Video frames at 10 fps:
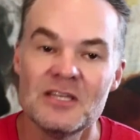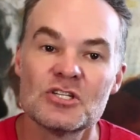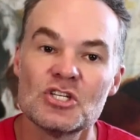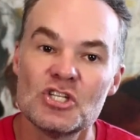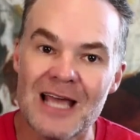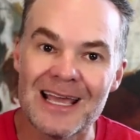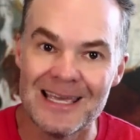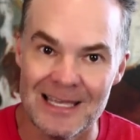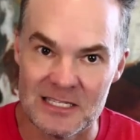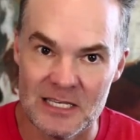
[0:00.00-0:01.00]
These
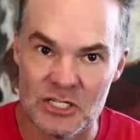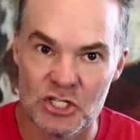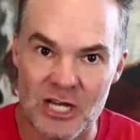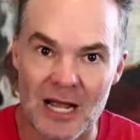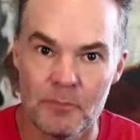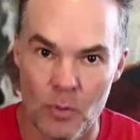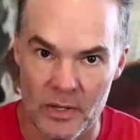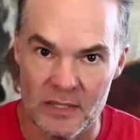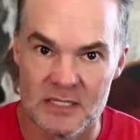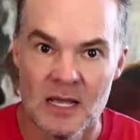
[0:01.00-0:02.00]
check-ins, these
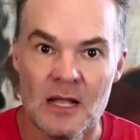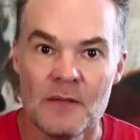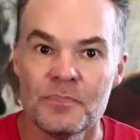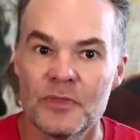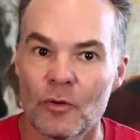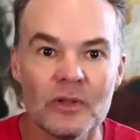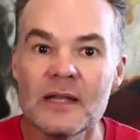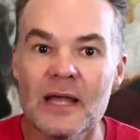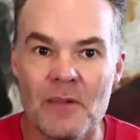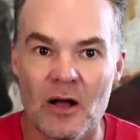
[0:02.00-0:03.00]
checkpoints, they're really
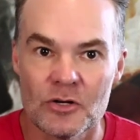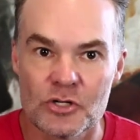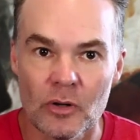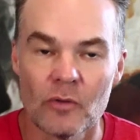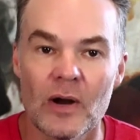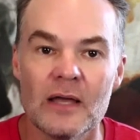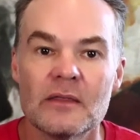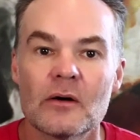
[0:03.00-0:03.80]
not about control, right?